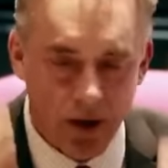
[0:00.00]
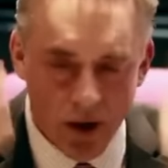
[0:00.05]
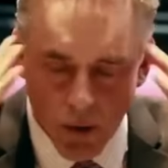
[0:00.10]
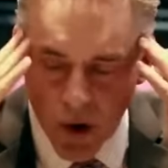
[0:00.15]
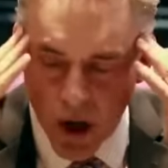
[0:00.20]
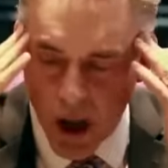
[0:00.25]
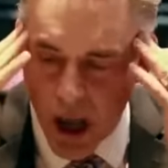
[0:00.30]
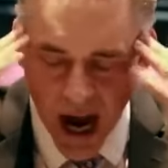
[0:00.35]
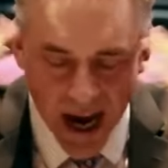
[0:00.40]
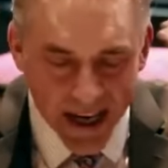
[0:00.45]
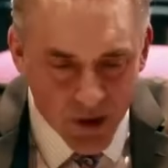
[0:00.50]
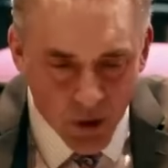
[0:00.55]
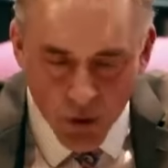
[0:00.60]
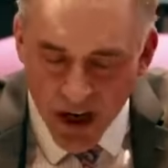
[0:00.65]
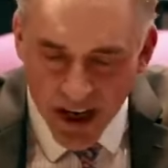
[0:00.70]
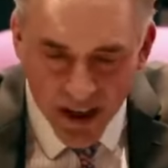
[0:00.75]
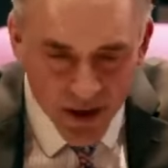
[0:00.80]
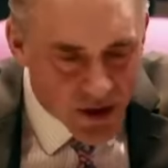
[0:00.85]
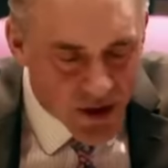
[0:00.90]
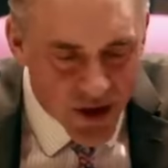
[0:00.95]
and I
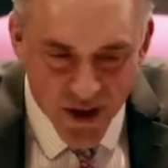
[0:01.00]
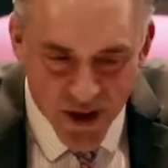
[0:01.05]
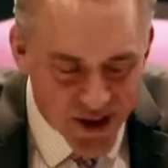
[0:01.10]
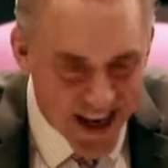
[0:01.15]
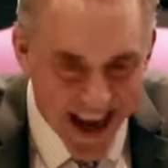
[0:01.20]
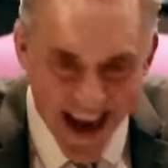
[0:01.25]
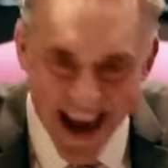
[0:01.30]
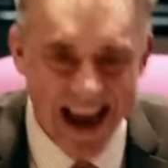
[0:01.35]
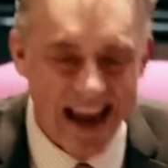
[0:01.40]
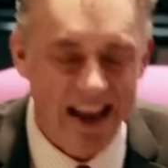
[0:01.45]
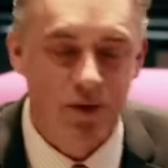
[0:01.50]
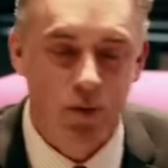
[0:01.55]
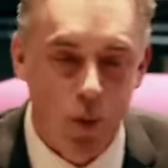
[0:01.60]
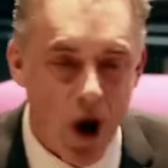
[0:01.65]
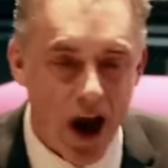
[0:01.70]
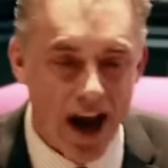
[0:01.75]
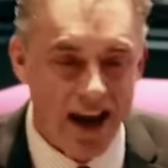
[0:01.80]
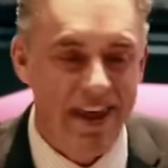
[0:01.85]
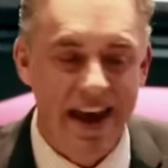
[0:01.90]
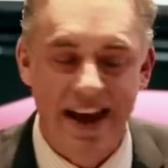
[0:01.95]
don't
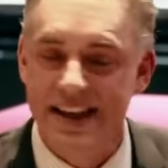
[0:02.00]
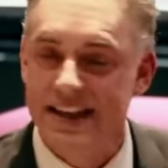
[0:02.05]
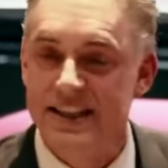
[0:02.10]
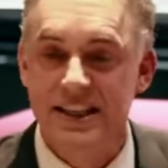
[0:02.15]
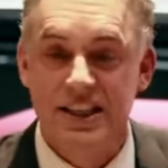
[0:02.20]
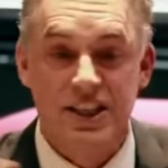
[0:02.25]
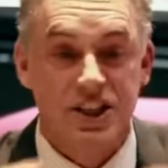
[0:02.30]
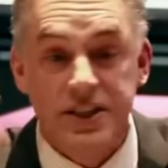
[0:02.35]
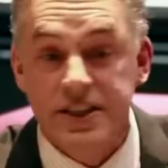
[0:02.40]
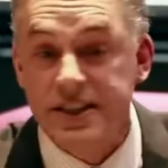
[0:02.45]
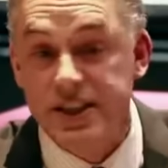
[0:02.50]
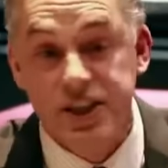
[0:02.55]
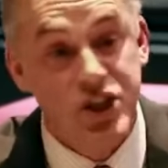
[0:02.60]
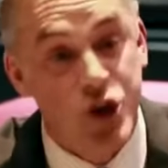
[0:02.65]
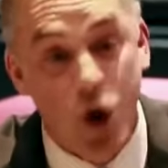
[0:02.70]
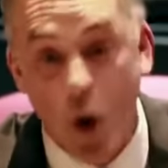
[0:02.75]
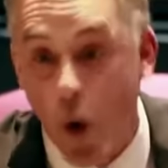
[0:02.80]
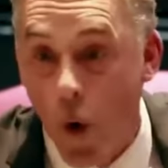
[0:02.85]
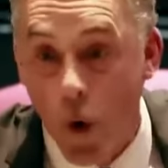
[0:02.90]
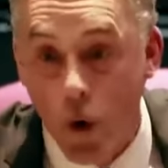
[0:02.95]
understand why that isn't just
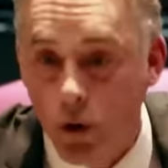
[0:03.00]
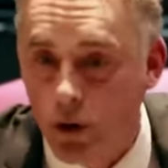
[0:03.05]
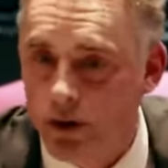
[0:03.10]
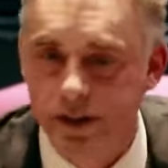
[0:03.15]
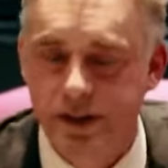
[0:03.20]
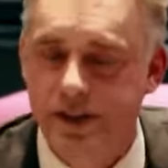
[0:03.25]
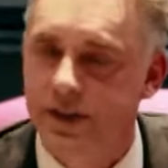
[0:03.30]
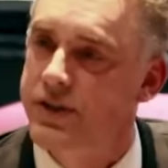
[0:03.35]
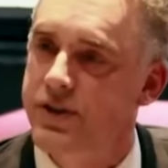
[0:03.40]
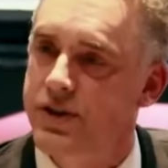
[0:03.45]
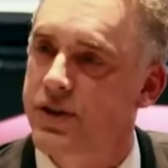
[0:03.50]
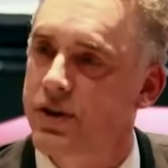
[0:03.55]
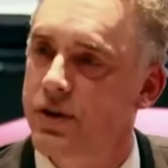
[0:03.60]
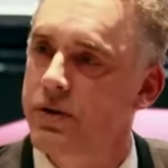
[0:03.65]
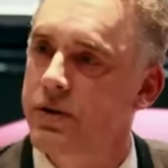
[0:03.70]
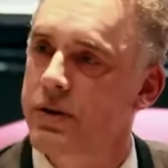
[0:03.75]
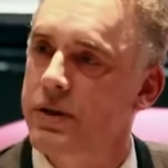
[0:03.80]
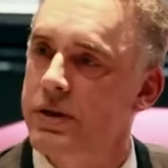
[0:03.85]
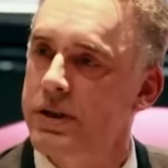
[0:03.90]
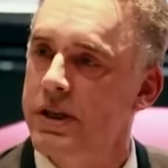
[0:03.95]
told to
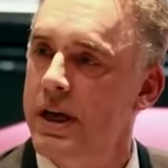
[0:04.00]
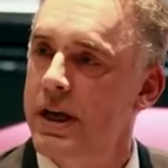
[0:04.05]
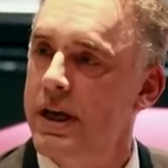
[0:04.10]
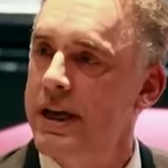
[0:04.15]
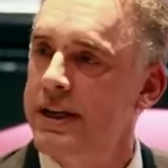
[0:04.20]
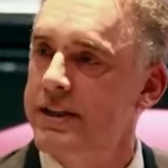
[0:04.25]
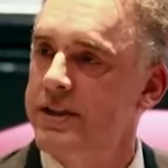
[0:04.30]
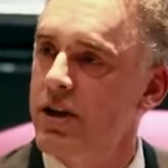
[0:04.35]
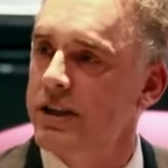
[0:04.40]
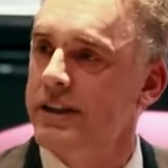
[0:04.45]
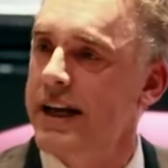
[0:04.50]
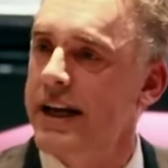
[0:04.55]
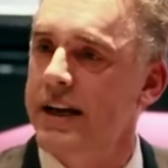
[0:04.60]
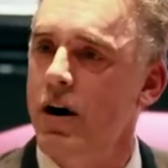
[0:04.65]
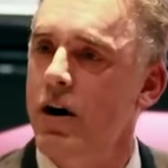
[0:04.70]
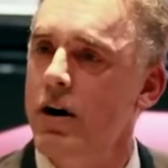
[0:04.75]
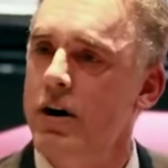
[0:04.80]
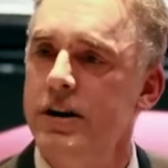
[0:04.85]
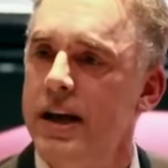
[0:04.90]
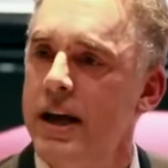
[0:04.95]
students. It's not
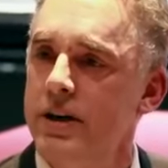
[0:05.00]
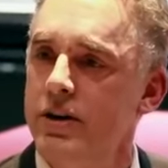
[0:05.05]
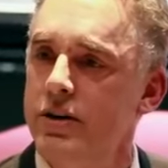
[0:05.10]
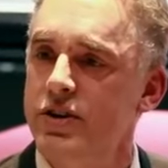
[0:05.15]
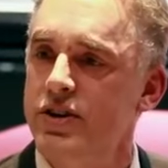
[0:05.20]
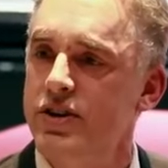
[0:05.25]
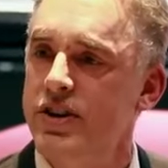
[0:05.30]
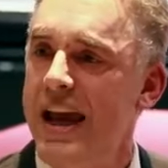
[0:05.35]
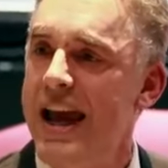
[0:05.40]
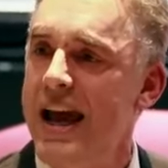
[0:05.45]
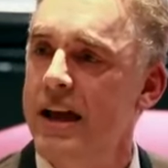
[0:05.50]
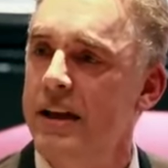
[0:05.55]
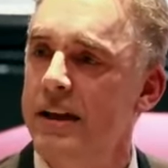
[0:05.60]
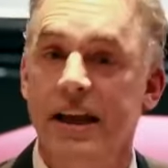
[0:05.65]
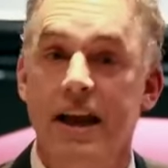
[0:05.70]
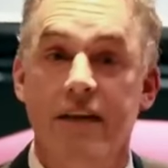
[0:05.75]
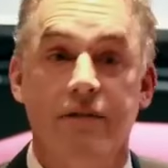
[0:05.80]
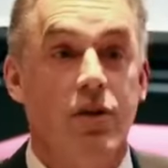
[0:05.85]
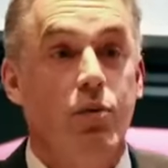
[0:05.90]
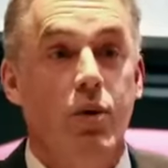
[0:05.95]
that hard to
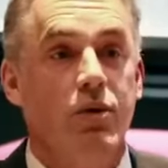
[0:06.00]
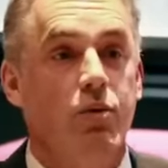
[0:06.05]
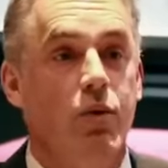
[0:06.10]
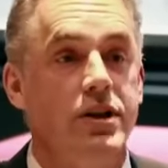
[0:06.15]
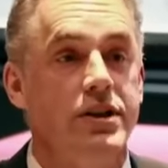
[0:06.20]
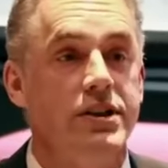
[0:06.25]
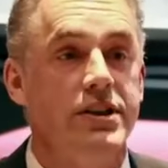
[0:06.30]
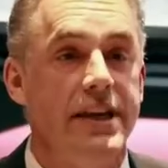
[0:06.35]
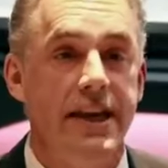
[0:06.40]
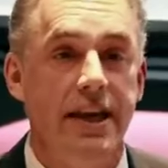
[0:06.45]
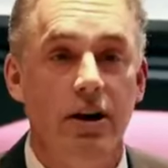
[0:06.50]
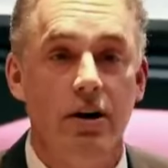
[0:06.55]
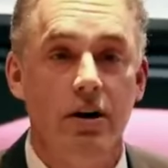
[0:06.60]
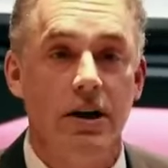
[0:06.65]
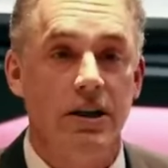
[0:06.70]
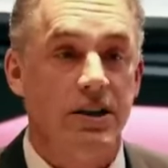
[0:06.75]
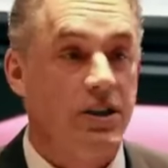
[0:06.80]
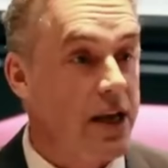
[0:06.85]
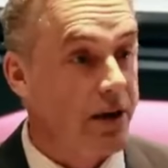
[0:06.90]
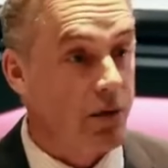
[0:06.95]
understand, and everyone wants to
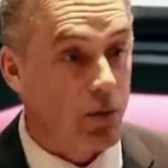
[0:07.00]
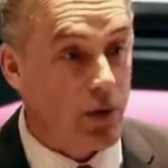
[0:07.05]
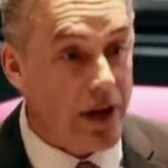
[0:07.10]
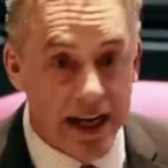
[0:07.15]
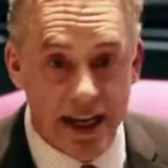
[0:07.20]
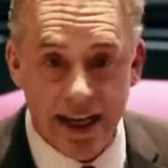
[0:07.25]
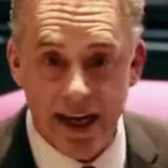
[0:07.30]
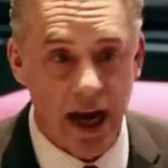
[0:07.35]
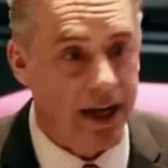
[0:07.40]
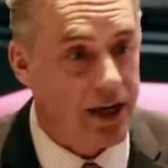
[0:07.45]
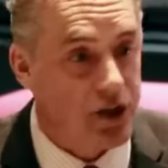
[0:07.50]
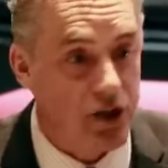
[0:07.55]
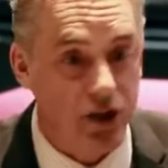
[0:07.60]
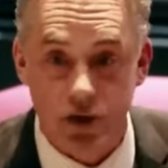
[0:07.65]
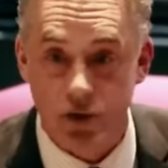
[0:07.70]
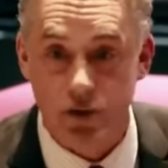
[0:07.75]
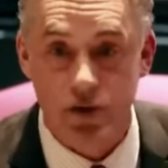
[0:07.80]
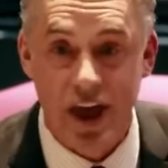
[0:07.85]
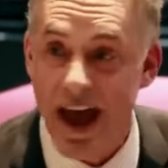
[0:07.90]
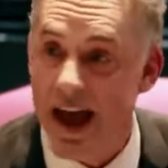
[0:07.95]
hear it. It's like, really? I
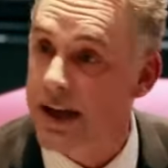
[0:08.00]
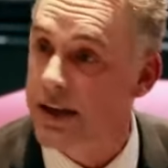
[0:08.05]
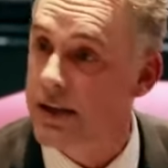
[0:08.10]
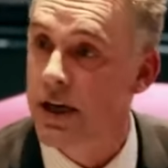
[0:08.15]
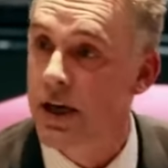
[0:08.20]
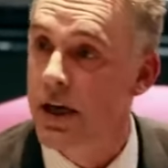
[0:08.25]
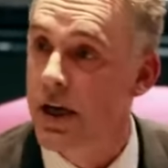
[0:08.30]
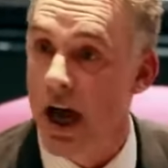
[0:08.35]
could do that?